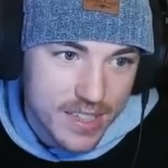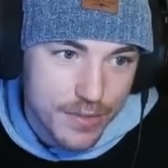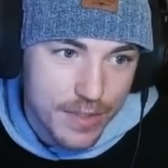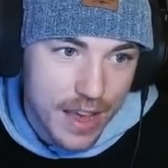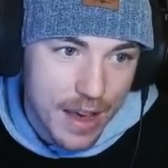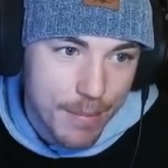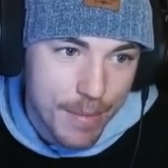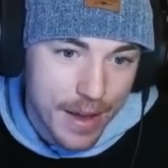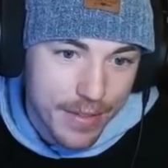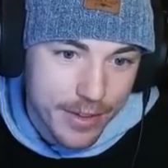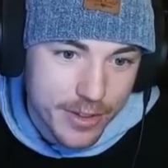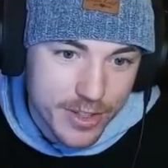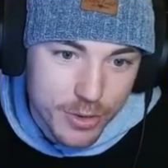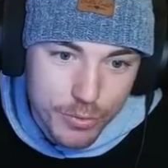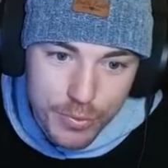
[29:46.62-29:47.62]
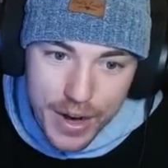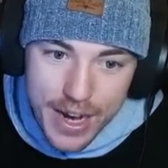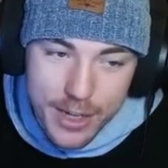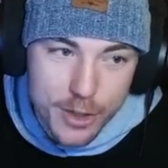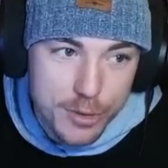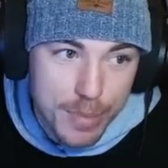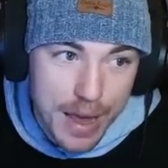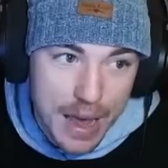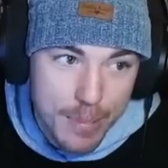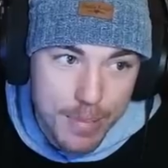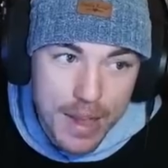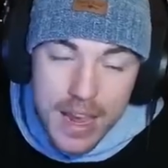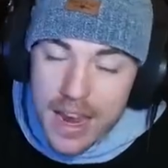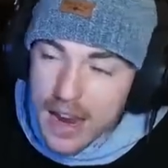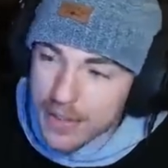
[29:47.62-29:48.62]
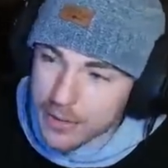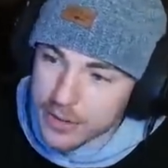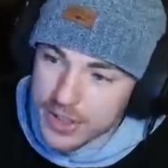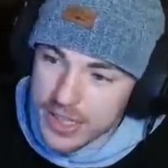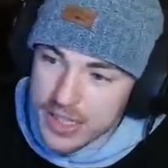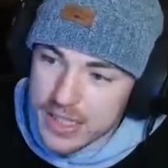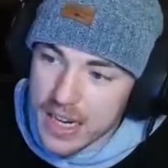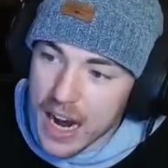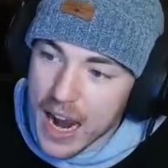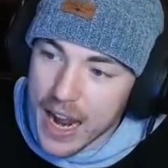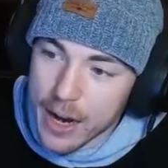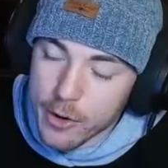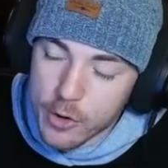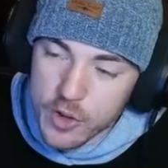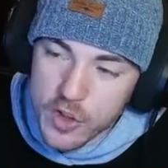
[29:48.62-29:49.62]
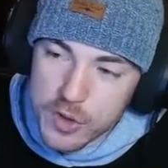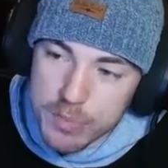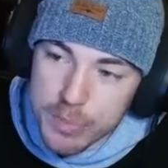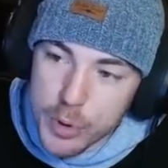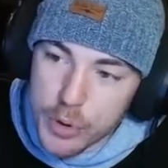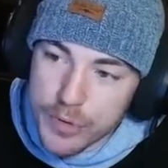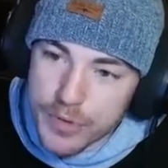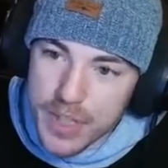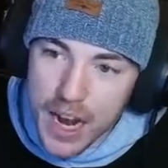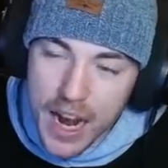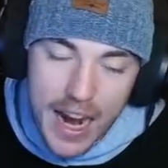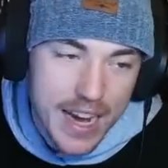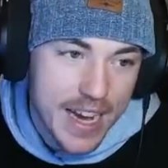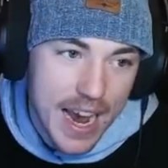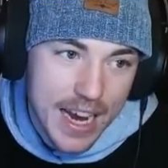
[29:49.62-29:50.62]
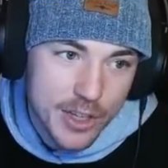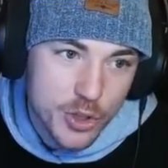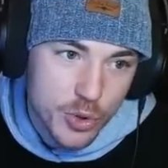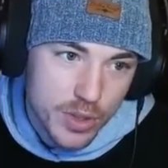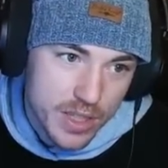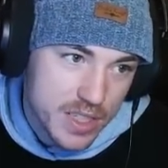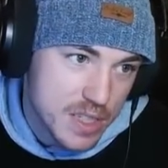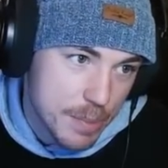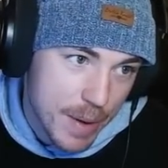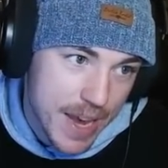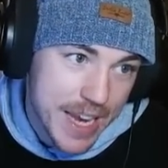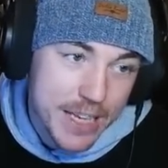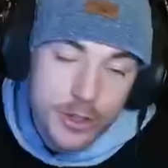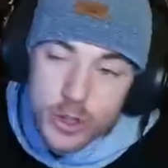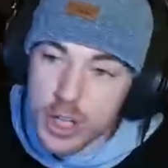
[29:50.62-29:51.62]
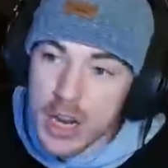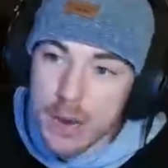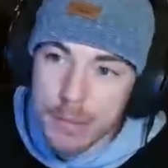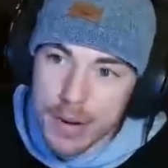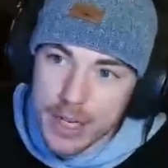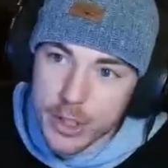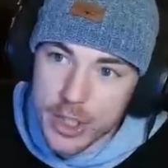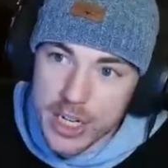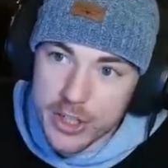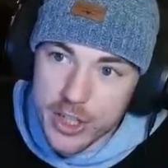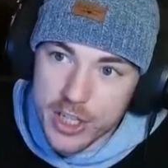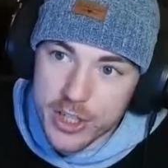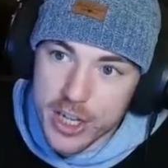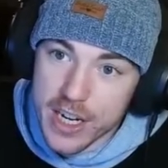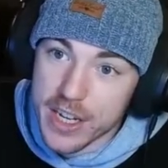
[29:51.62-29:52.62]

of them, and there's a range map, and there's an entire spoofed iNaturalist page by JJJ